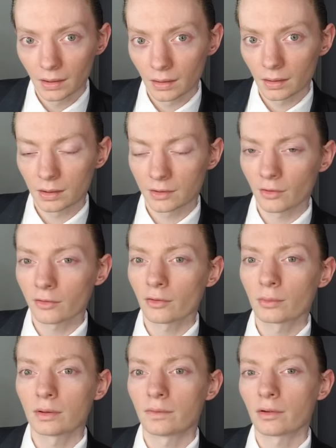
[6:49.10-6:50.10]
It's also
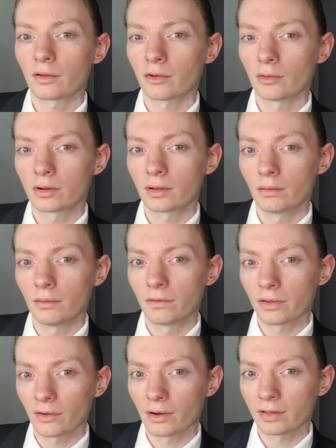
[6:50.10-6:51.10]
one of those sorts of
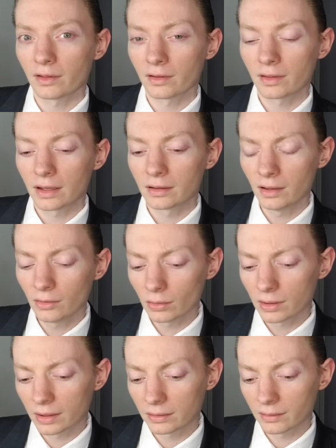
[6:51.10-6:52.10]
sauces that it'll
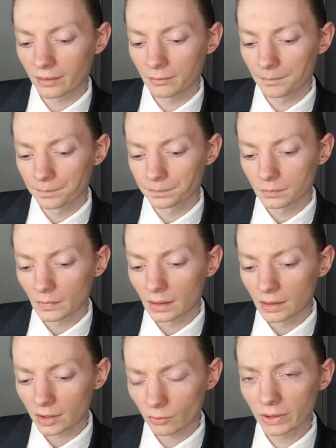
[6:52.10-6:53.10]
kinda...
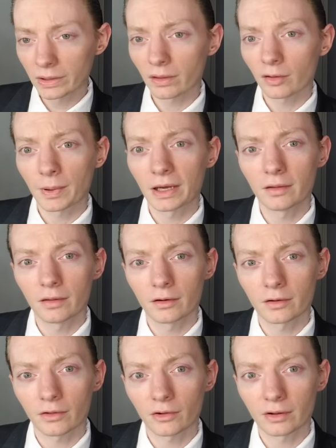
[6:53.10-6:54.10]
It's one of the spicier
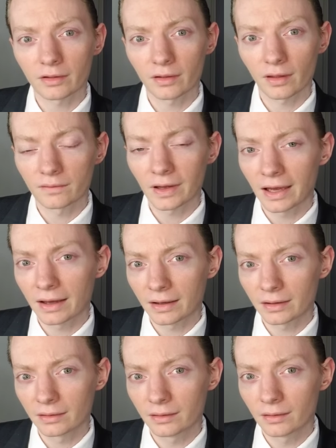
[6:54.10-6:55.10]
sauces I've
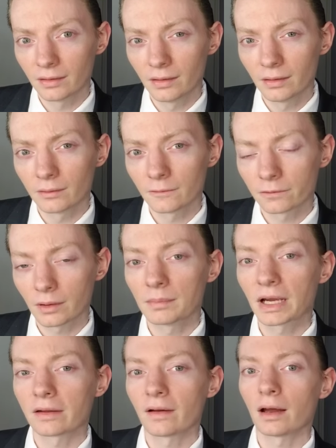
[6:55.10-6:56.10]
had from
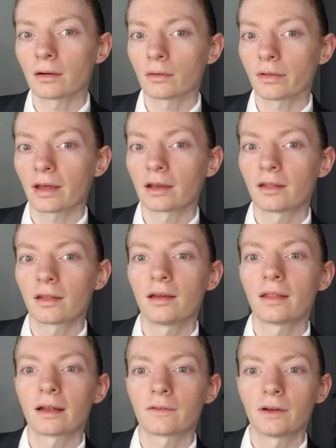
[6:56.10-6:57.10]
McDonald's. I could say
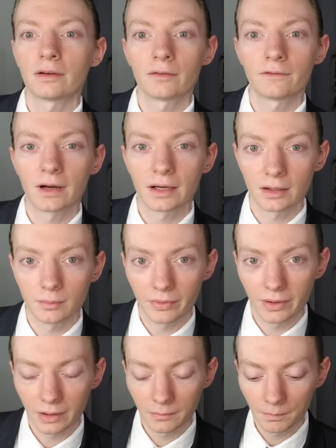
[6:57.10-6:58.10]
that
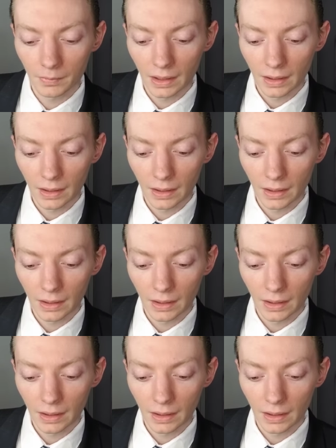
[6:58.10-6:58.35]
verifiably.